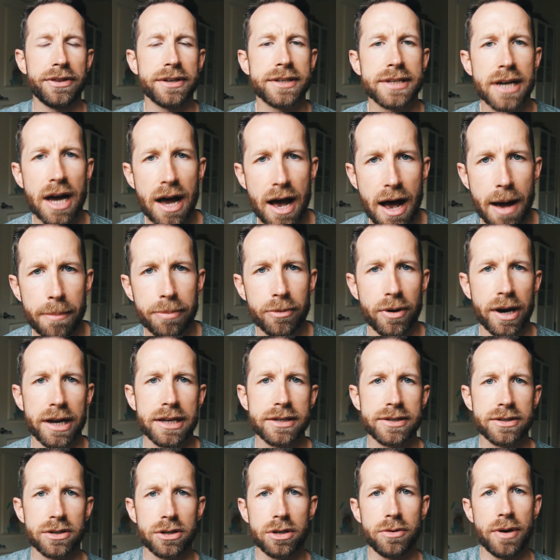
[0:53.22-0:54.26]
the top,
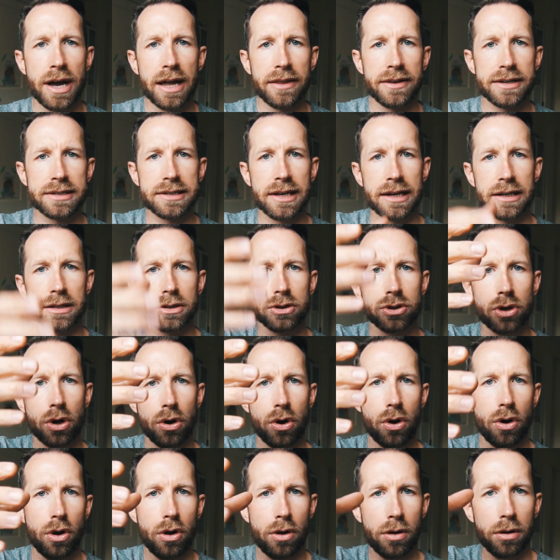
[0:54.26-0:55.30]
right? So you had this like
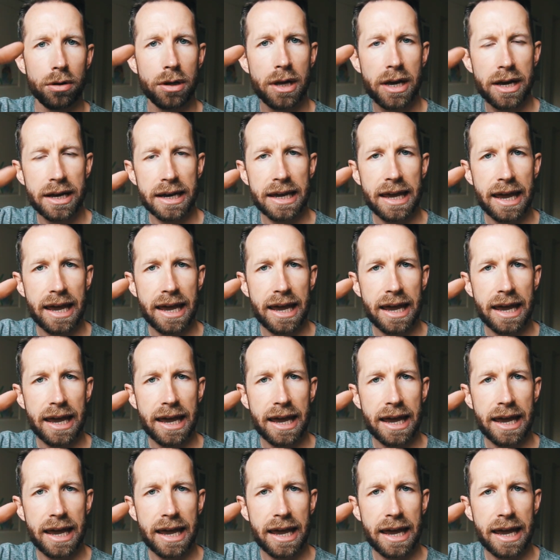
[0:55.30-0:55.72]
tall